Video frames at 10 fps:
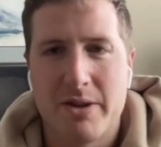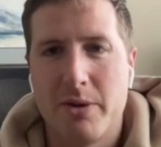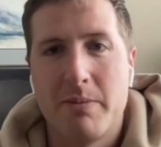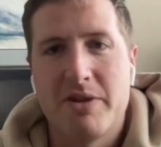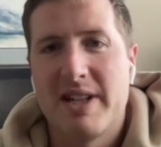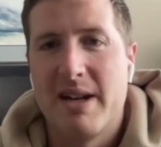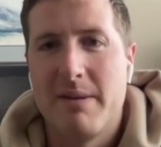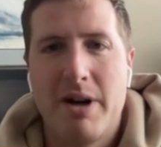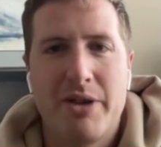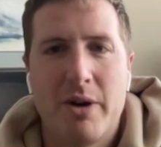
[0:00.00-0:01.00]
3%
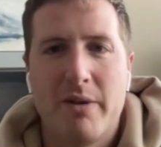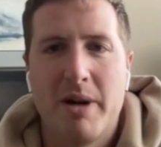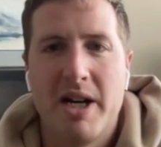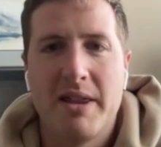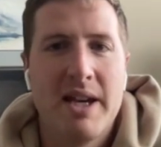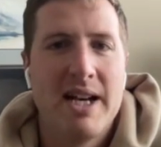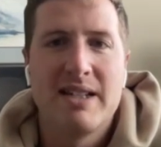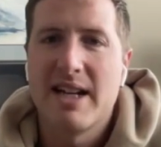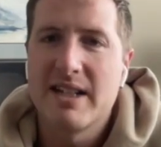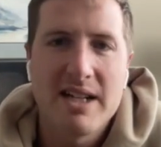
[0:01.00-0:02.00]
month over month,
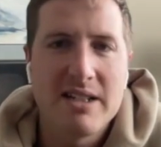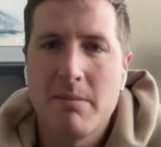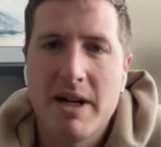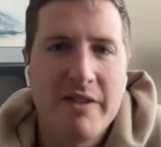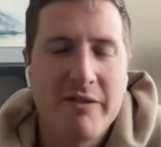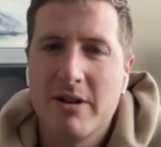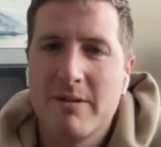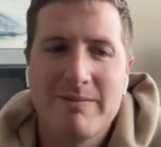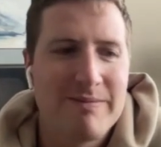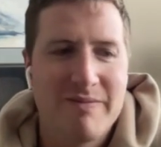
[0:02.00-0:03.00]
set aside some money for
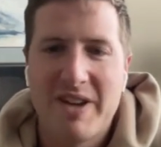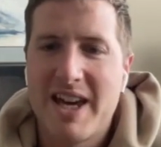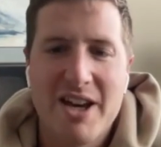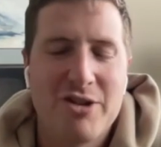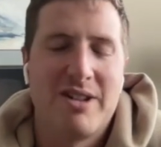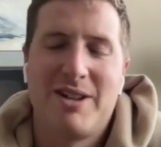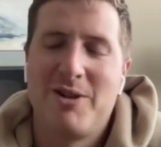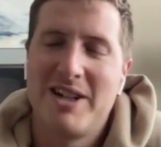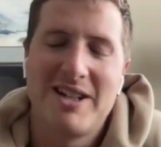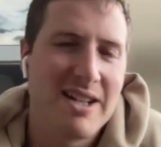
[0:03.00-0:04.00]
vacation. You
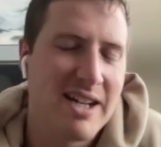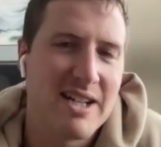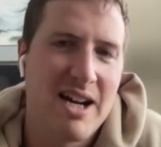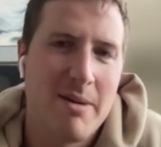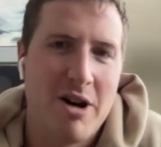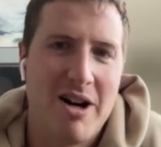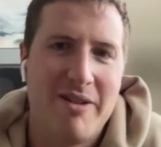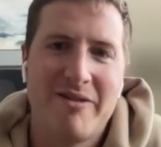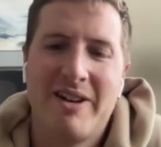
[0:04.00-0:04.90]
need to take time off.